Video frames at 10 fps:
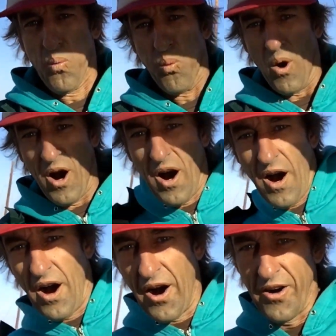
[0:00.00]

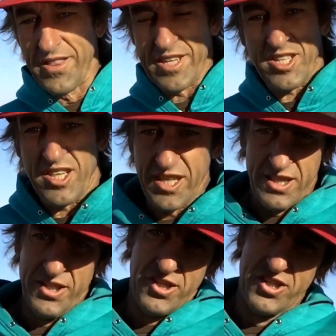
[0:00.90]
Whoa, this is the
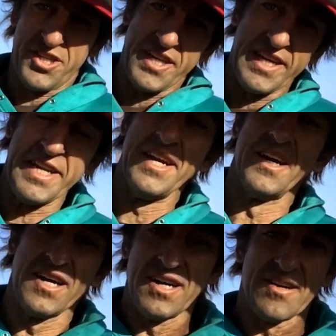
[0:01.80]
illusion.
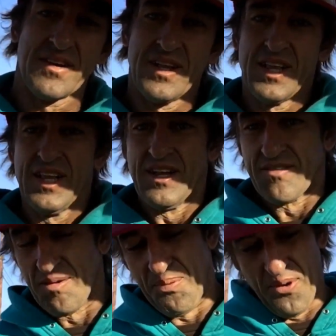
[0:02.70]

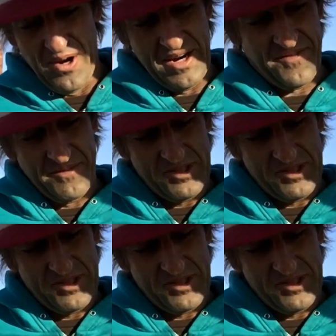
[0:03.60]
Reporting from